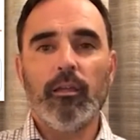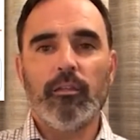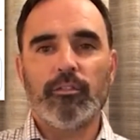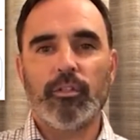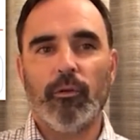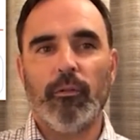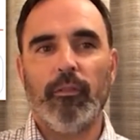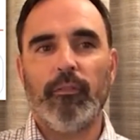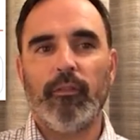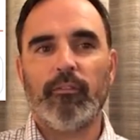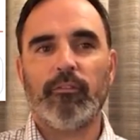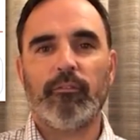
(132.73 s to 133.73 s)
So
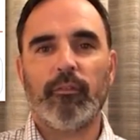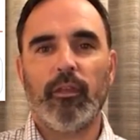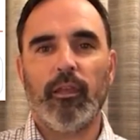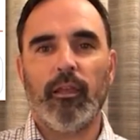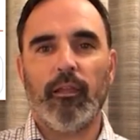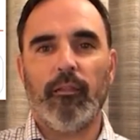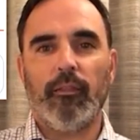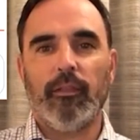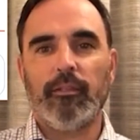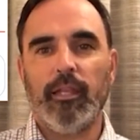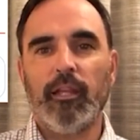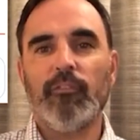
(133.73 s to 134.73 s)
the
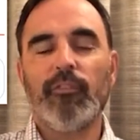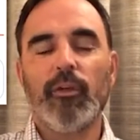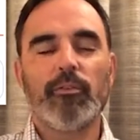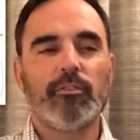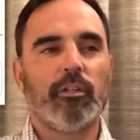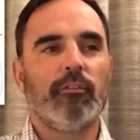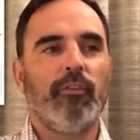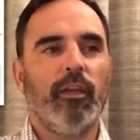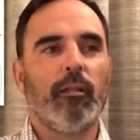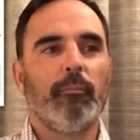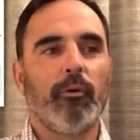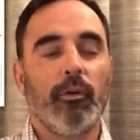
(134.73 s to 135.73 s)
data flows are
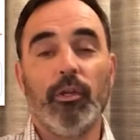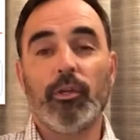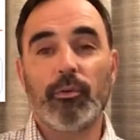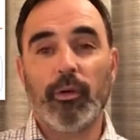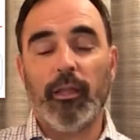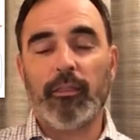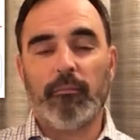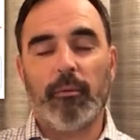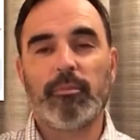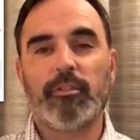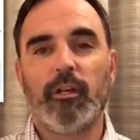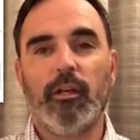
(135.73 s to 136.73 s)
available, or you create them, I'm
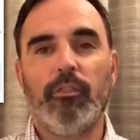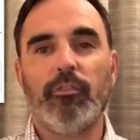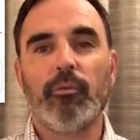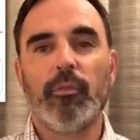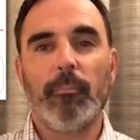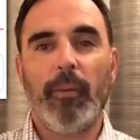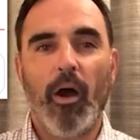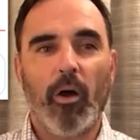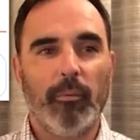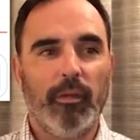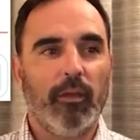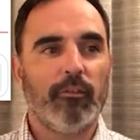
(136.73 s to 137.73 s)
sorry, through the Power
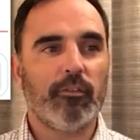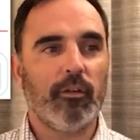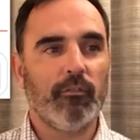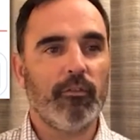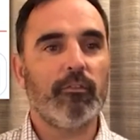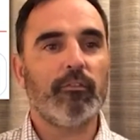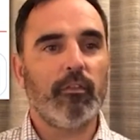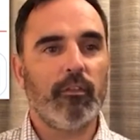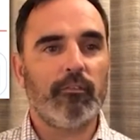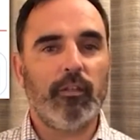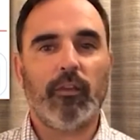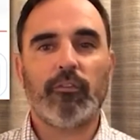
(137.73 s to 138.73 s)
BI service. And so
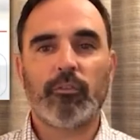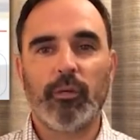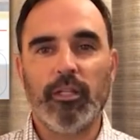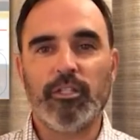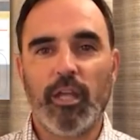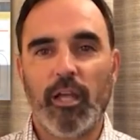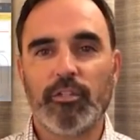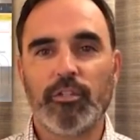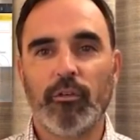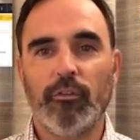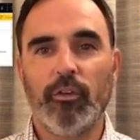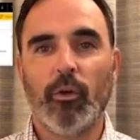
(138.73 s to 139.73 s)
this next screenshot
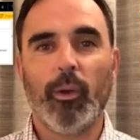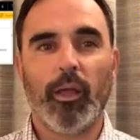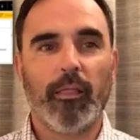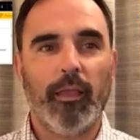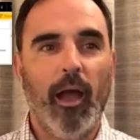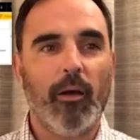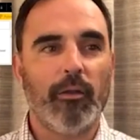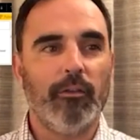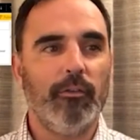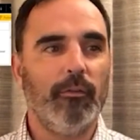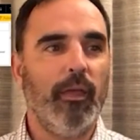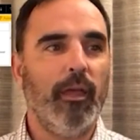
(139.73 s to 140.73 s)
shows you quickly how to
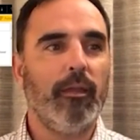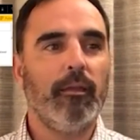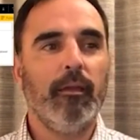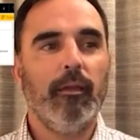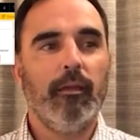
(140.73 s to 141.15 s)
do that.